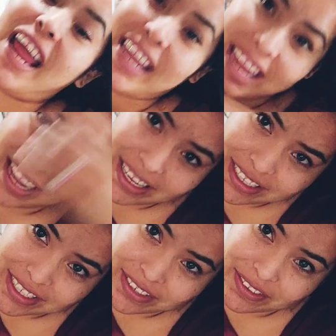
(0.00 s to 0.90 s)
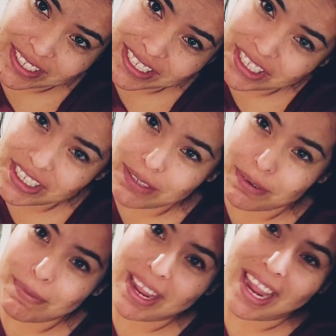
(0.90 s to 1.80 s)
I can't do dishes when
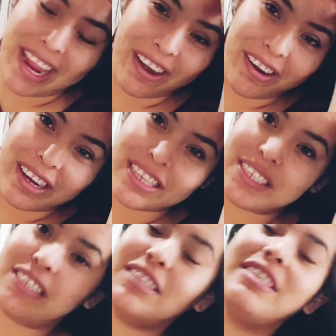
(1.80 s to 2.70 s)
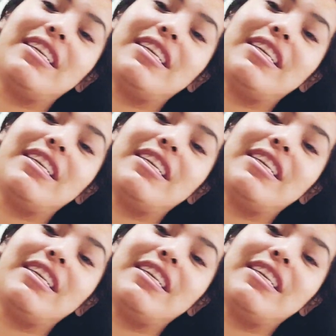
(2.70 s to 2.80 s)
my hair is